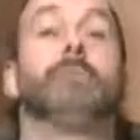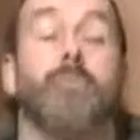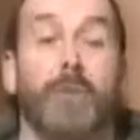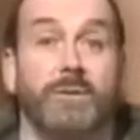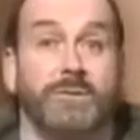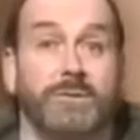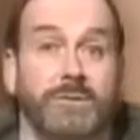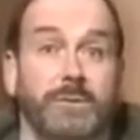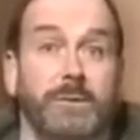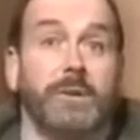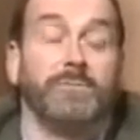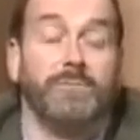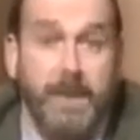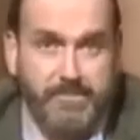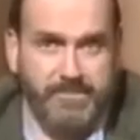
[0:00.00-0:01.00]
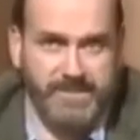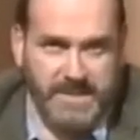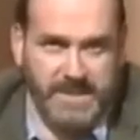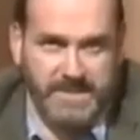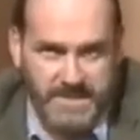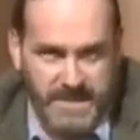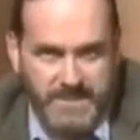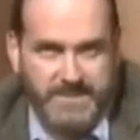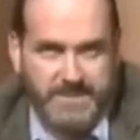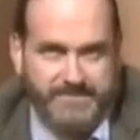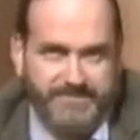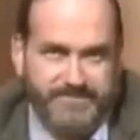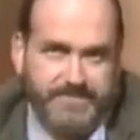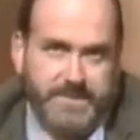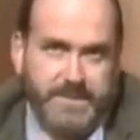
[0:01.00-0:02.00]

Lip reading: Proportional representation.